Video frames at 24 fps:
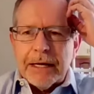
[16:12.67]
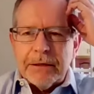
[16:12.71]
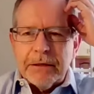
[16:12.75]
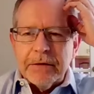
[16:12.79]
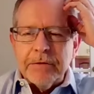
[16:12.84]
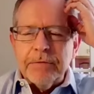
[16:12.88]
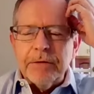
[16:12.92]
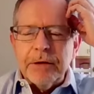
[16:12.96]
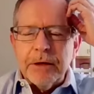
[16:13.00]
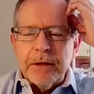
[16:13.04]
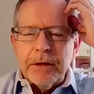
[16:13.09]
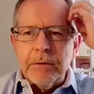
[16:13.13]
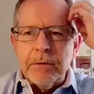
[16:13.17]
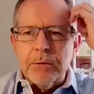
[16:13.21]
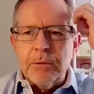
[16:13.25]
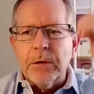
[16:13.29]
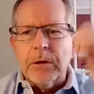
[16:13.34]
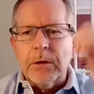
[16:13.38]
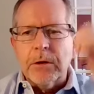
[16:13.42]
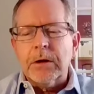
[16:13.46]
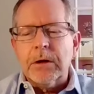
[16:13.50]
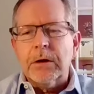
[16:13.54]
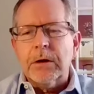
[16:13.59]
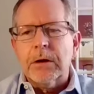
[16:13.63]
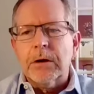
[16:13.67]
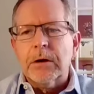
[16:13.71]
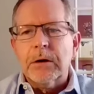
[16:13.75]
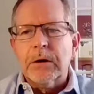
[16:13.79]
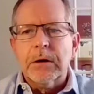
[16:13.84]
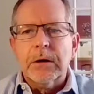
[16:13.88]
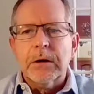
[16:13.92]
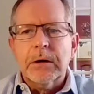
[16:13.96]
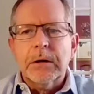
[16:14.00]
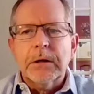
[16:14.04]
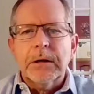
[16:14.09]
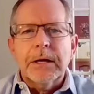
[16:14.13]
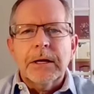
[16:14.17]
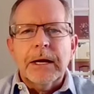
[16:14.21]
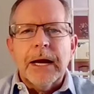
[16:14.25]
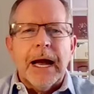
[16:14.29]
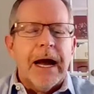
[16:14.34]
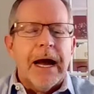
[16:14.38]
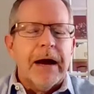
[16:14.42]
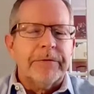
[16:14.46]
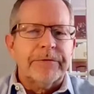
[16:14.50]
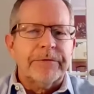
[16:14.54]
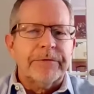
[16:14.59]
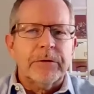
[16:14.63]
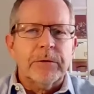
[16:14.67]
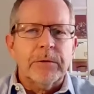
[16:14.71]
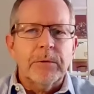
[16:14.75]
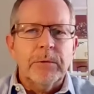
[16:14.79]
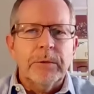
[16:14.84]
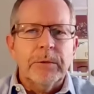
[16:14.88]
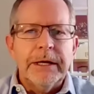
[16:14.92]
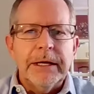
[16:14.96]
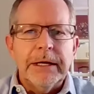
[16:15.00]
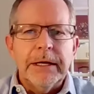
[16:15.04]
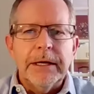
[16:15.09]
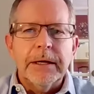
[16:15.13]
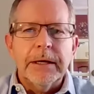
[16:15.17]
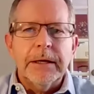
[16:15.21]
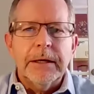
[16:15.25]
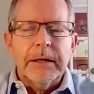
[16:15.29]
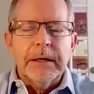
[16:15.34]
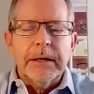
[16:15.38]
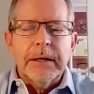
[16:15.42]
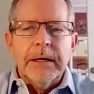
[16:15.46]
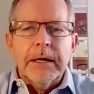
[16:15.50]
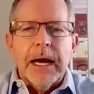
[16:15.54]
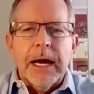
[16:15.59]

activity that will occur after we